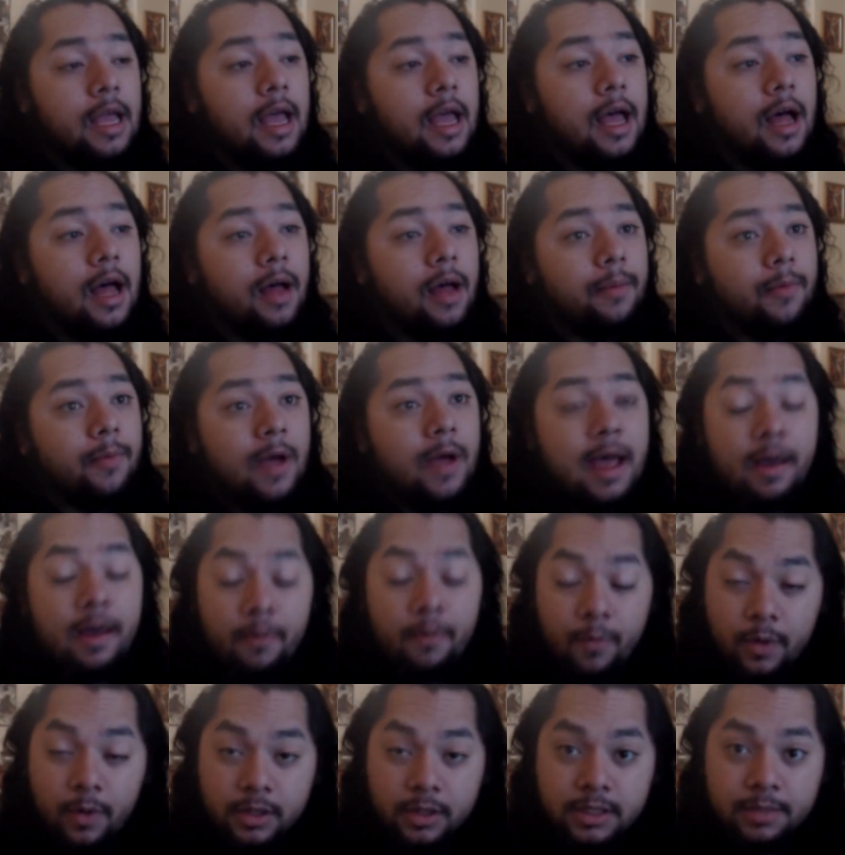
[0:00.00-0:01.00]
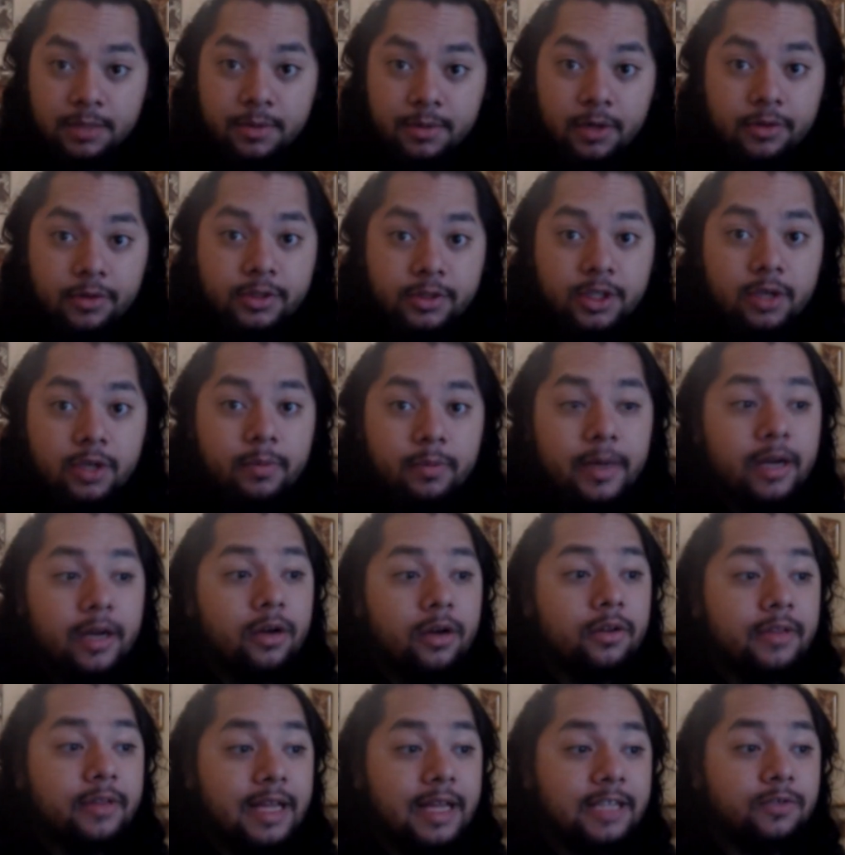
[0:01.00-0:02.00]
Um, I, once I'm done with Tomb
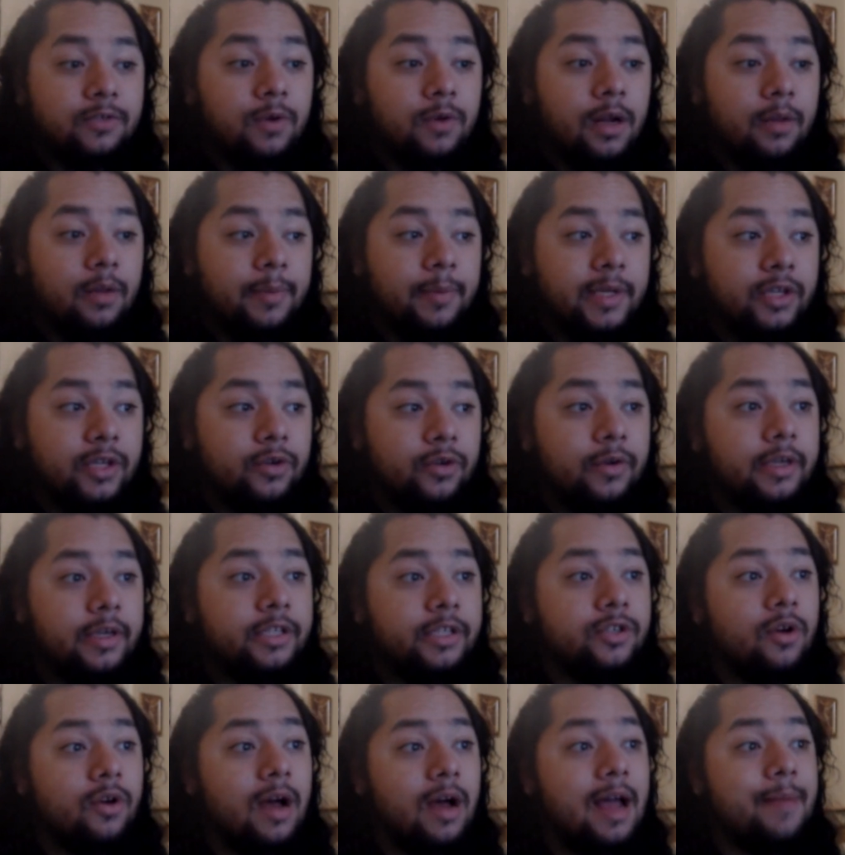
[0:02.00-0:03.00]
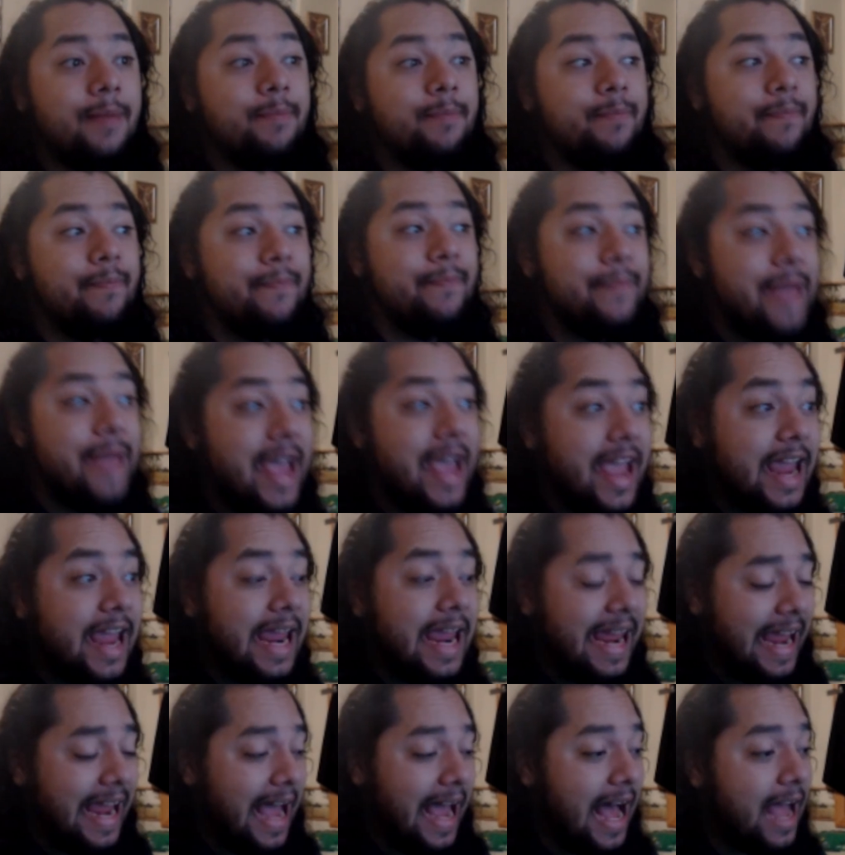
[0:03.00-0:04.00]
Raider, that's what I'll be doing. So I
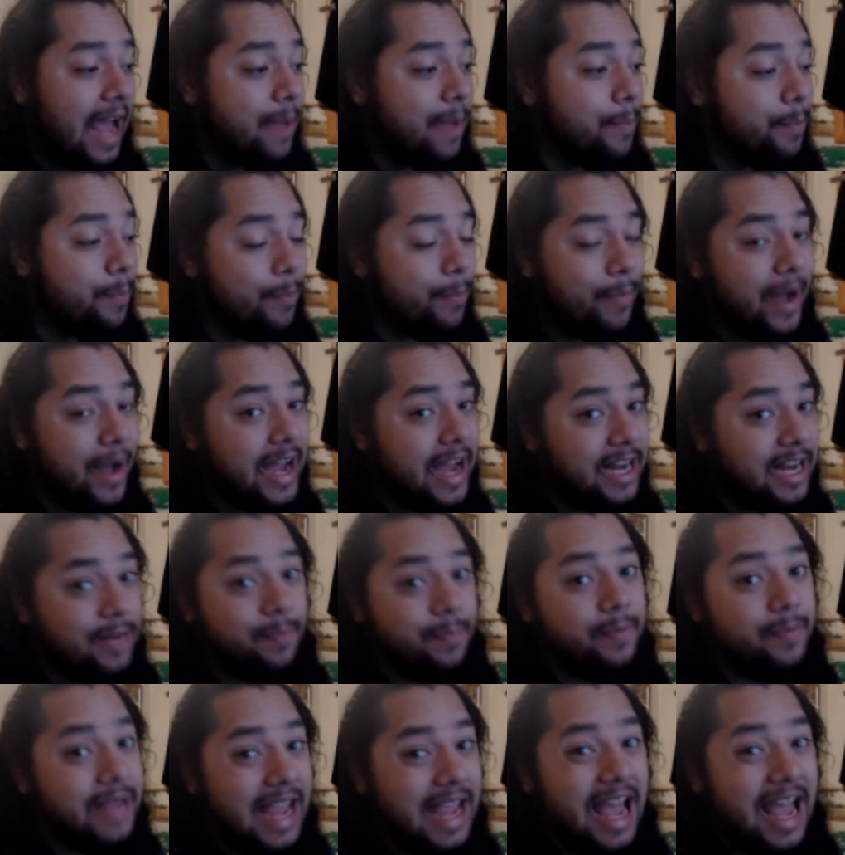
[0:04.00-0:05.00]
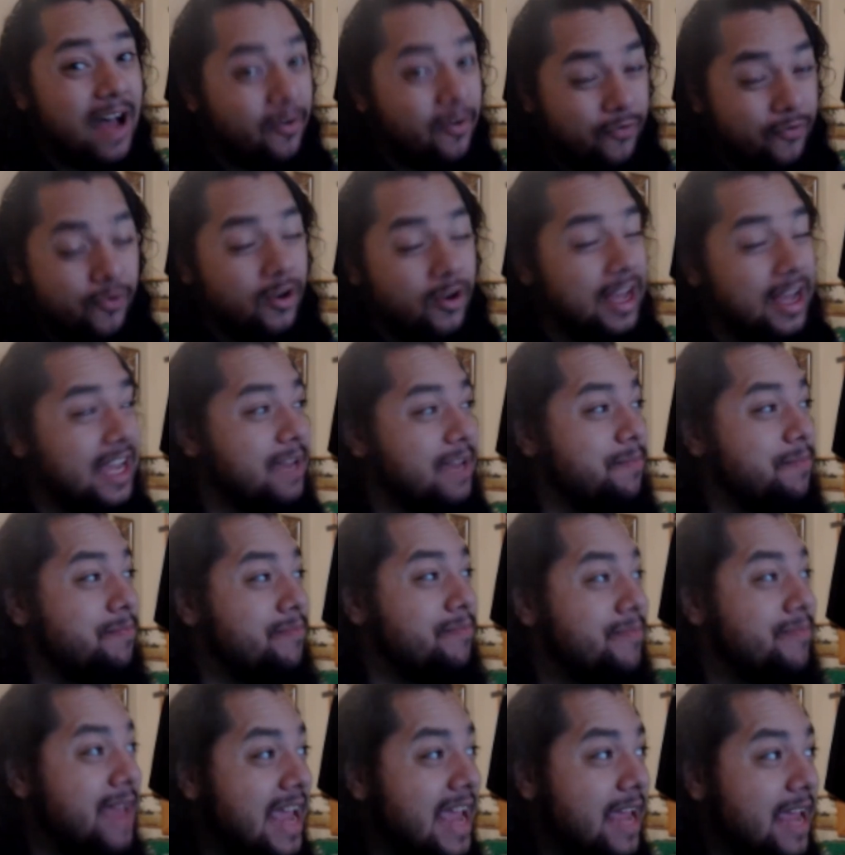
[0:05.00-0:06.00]
may, I might be out for like
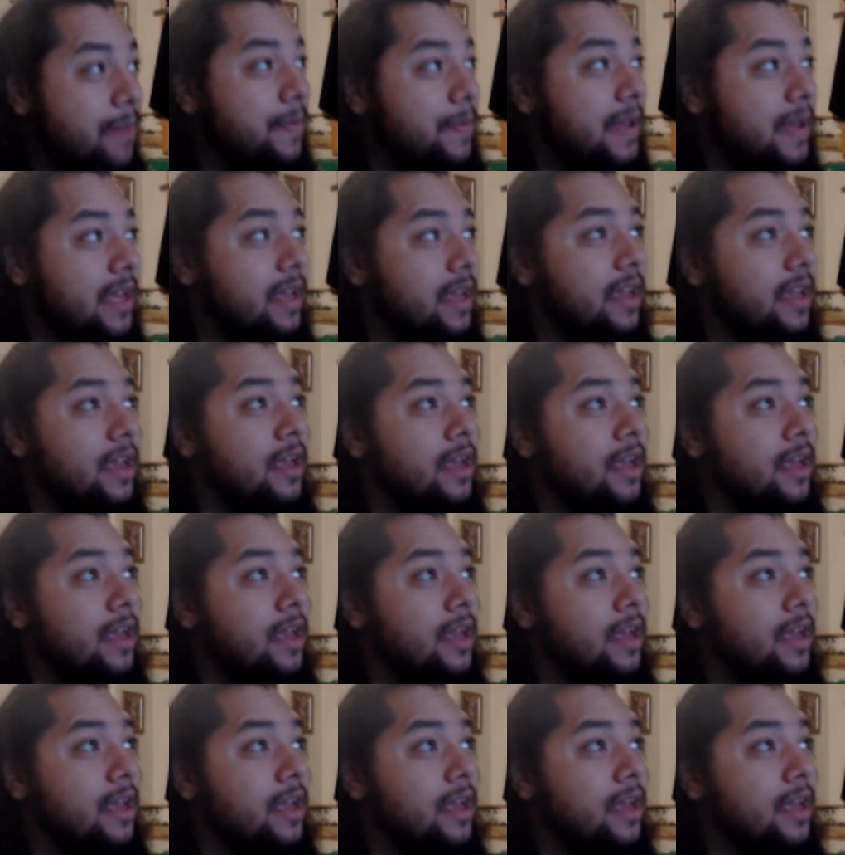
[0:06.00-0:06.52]
maybe.